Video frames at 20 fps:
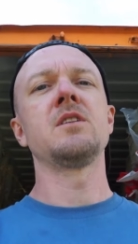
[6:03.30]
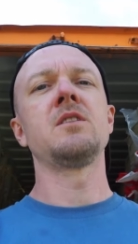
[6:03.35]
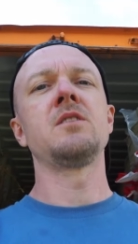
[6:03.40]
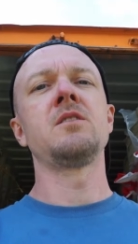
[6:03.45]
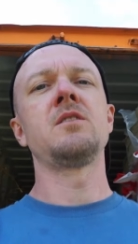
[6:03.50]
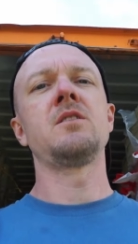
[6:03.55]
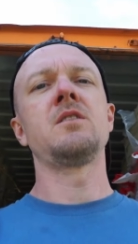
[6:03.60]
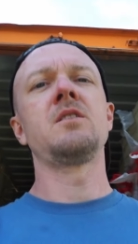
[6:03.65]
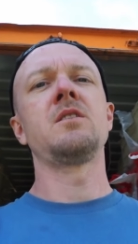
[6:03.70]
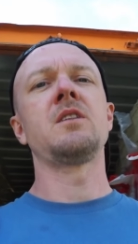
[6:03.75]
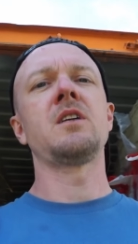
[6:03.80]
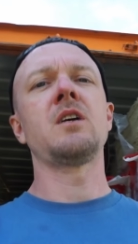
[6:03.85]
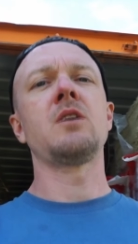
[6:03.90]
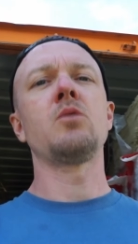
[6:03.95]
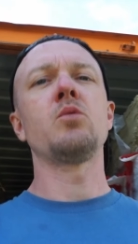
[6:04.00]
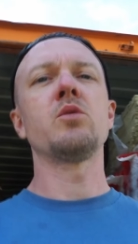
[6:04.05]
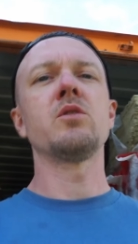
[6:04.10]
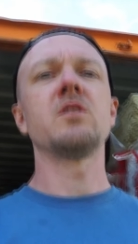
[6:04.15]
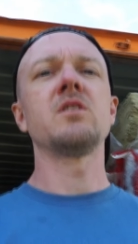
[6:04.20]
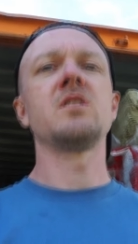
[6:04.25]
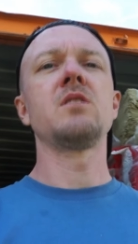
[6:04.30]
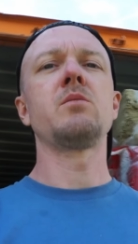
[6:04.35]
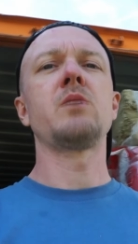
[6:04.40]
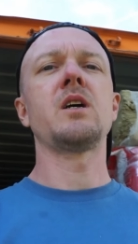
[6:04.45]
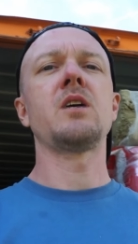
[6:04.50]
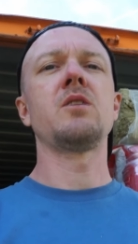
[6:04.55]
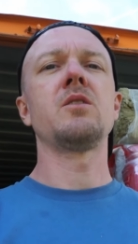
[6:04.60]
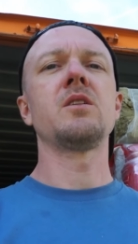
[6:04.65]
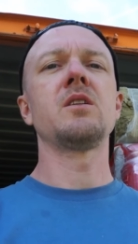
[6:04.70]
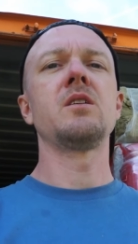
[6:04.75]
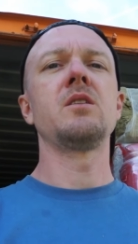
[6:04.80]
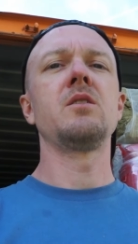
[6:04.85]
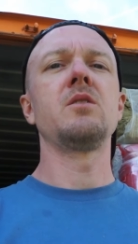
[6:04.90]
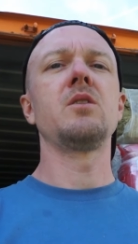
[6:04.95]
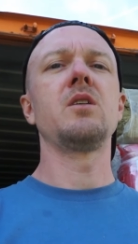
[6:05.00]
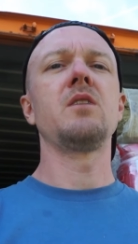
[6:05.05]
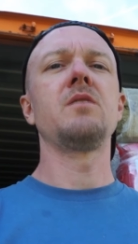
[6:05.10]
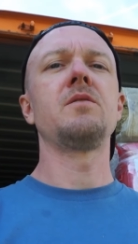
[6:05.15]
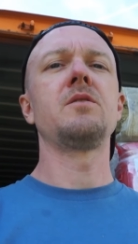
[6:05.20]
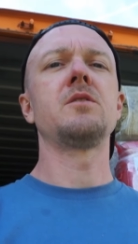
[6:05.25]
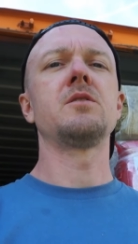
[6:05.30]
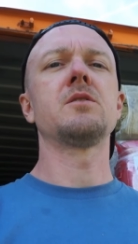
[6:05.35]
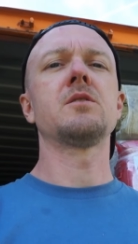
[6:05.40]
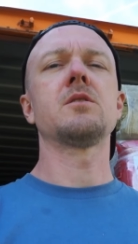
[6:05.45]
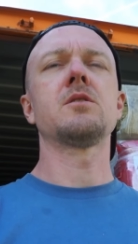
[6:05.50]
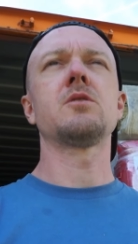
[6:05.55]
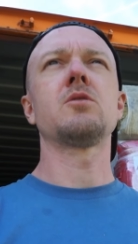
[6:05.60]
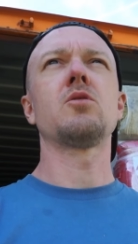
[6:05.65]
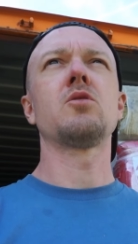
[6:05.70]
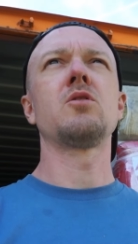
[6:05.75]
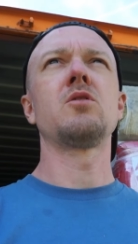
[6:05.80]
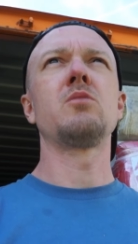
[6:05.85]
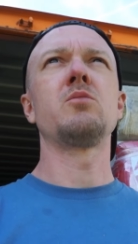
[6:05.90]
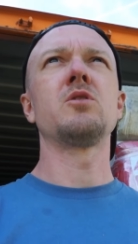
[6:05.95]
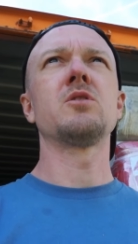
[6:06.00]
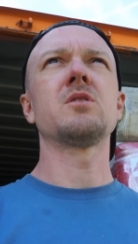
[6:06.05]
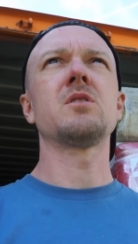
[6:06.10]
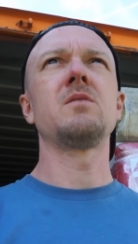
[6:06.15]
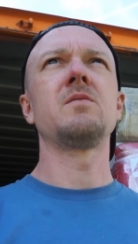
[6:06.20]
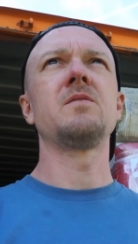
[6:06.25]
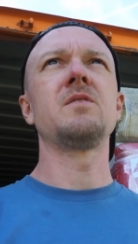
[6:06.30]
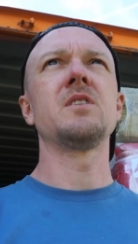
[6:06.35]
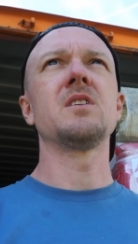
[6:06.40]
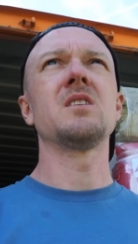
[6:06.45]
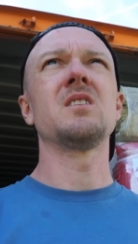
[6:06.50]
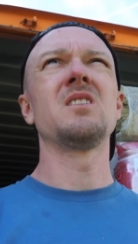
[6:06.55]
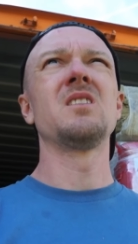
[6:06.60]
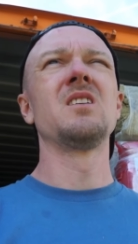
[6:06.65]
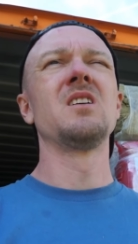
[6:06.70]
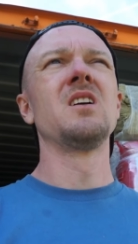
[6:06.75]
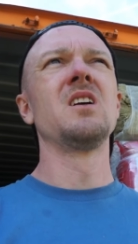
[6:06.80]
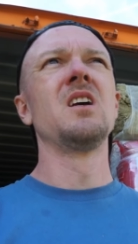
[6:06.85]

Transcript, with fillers: in there and not worry about it if there's a storm or something